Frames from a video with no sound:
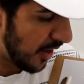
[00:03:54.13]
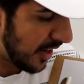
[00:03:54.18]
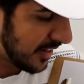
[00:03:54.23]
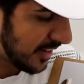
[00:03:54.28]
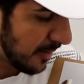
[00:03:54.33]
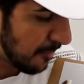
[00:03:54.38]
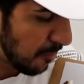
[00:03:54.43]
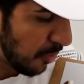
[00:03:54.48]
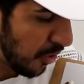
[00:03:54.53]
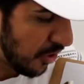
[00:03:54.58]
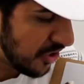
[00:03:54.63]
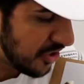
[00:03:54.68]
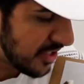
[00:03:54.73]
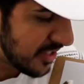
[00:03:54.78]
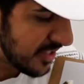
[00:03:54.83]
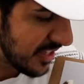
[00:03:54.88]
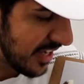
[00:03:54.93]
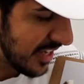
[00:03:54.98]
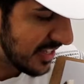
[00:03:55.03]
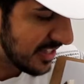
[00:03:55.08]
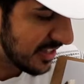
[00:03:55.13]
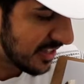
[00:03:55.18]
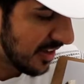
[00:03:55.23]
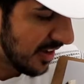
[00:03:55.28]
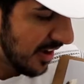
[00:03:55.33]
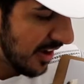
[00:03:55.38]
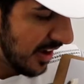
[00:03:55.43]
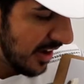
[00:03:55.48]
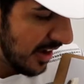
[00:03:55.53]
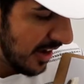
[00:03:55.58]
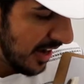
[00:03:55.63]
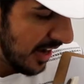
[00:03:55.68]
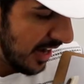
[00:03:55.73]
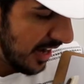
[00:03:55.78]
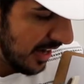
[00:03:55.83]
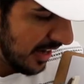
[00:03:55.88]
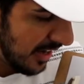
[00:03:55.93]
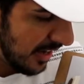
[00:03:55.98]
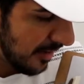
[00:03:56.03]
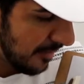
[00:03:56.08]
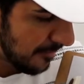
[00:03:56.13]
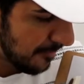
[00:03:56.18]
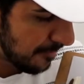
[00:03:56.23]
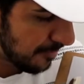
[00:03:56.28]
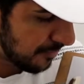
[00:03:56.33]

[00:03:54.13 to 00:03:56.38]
I think purchase is A,